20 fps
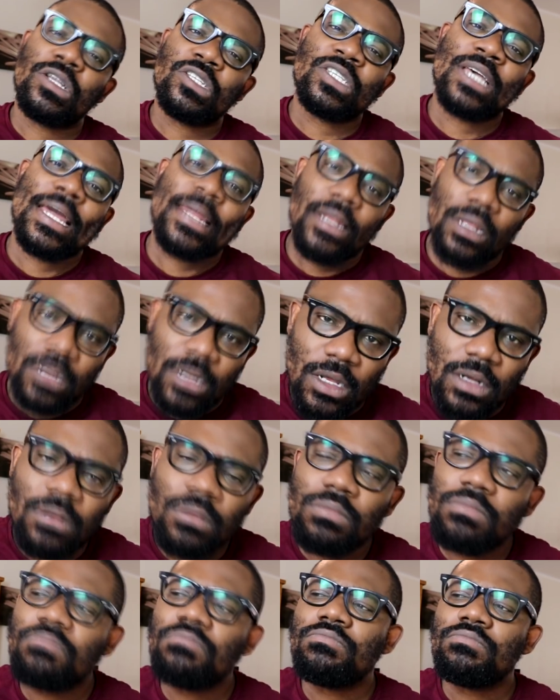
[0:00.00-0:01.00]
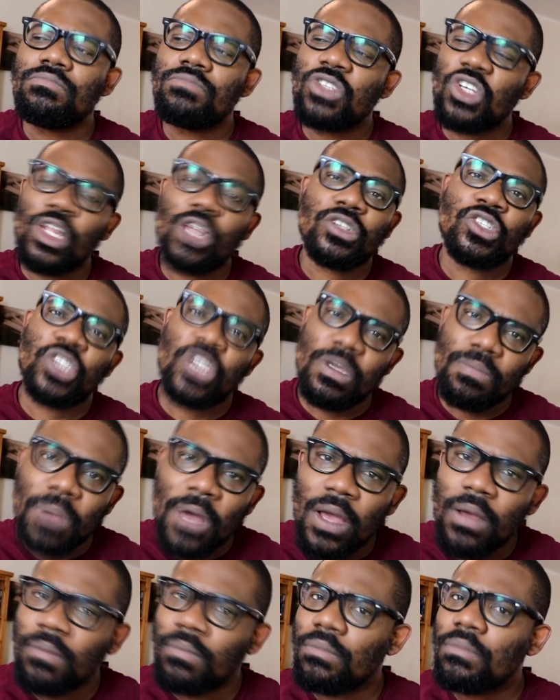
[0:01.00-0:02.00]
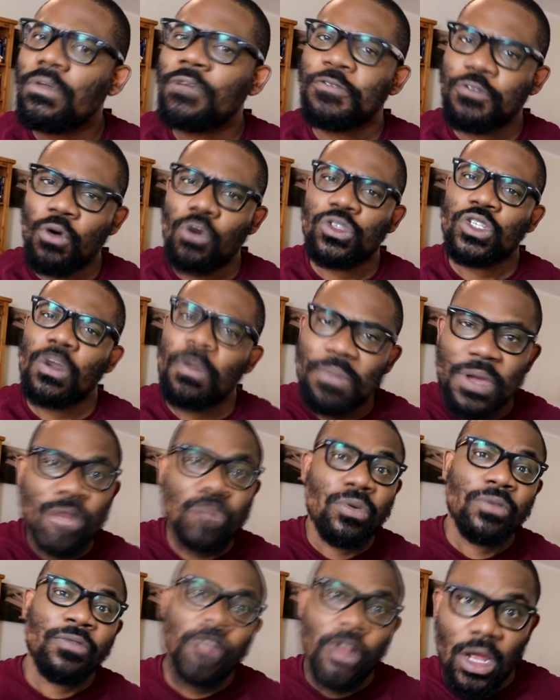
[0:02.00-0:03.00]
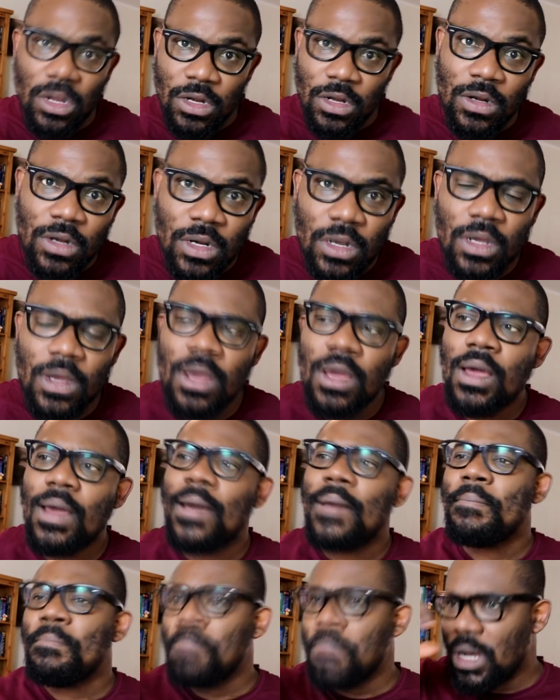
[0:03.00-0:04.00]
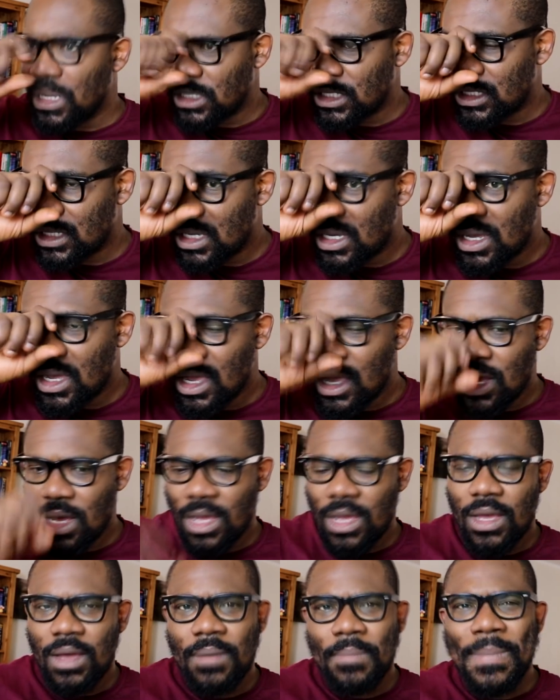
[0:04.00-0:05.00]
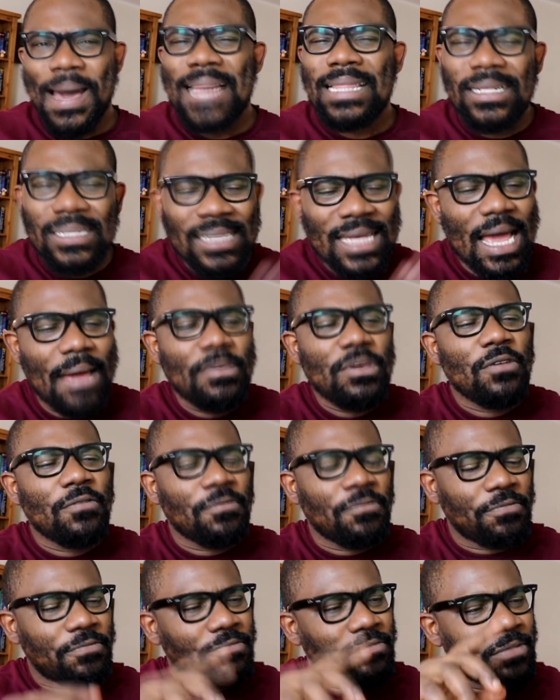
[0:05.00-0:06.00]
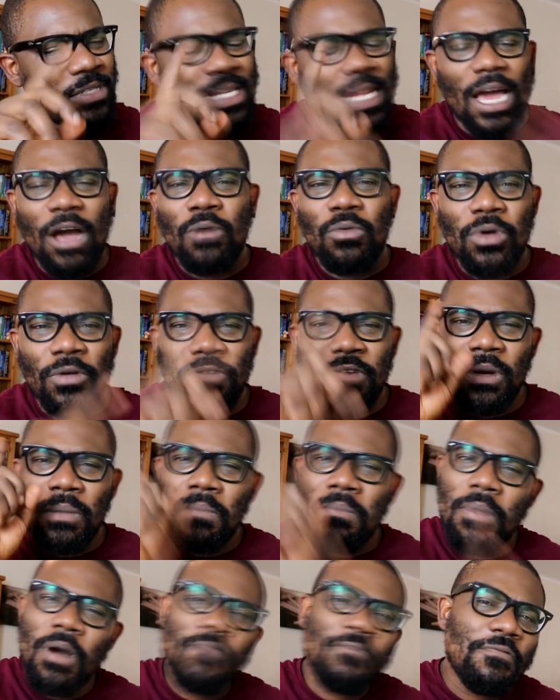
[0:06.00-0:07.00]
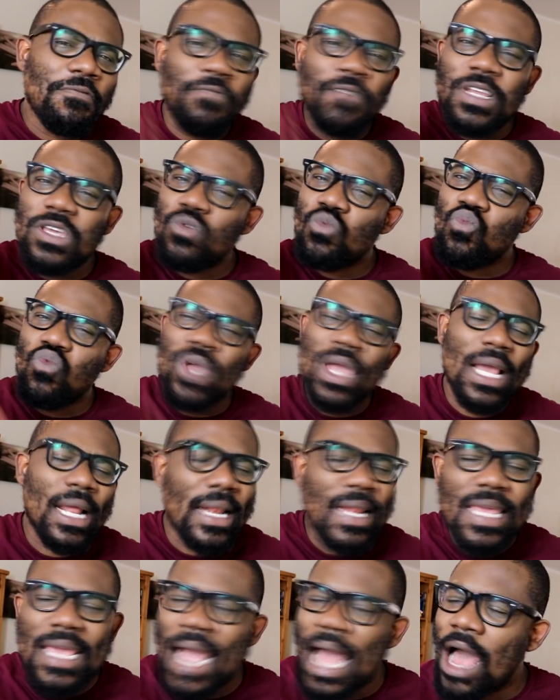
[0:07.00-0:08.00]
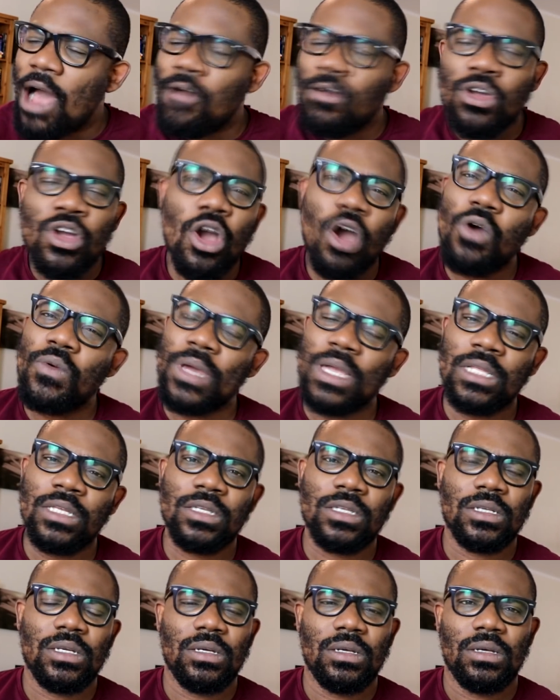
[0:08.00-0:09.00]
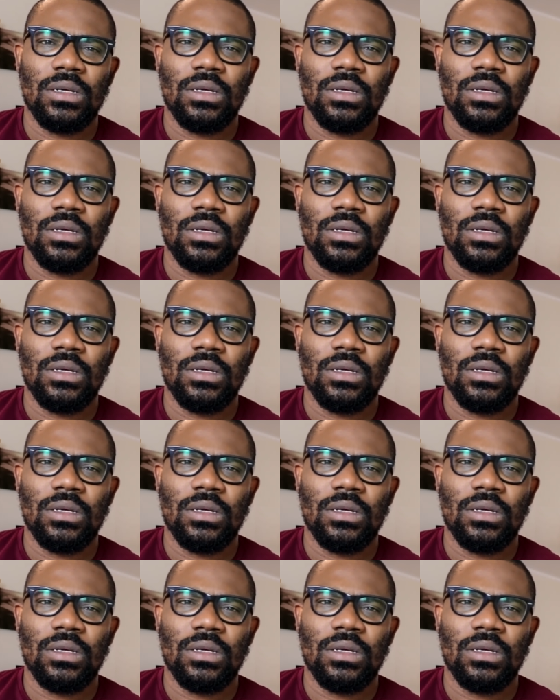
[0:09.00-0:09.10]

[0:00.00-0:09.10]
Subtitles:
outside London, it's a lot cheaper, of course, compared with London. But by the time you've dealt with your monthly, weekly outgoings,